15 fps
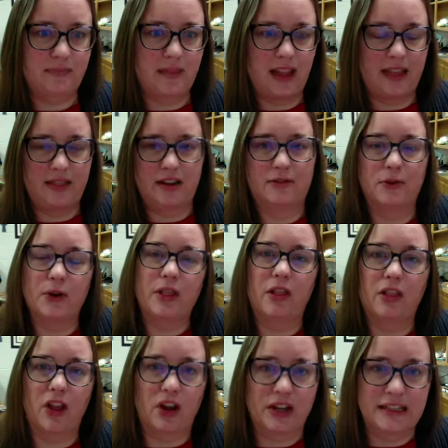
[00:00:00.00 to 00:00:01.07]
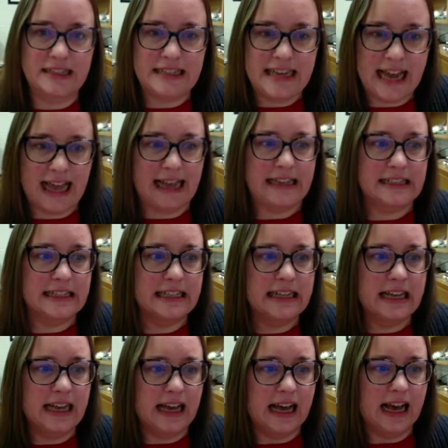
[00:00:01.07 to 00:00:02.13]
And therefore the longest night.
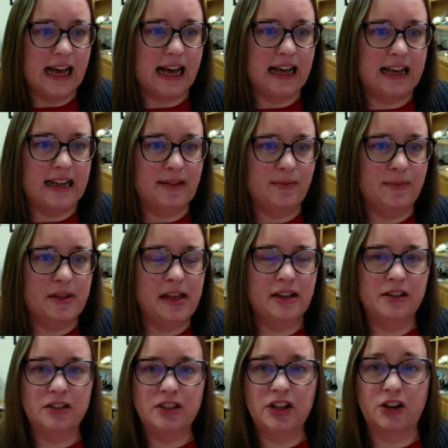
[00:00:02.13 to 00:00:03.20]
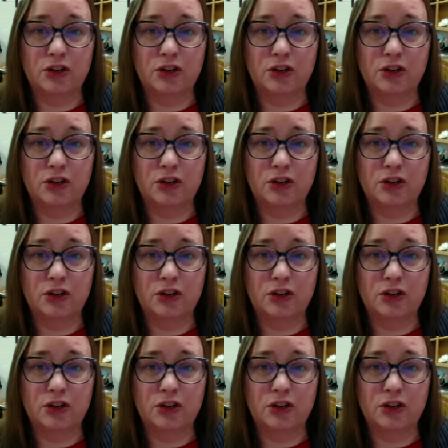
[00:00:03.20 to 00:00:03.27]
And, you know,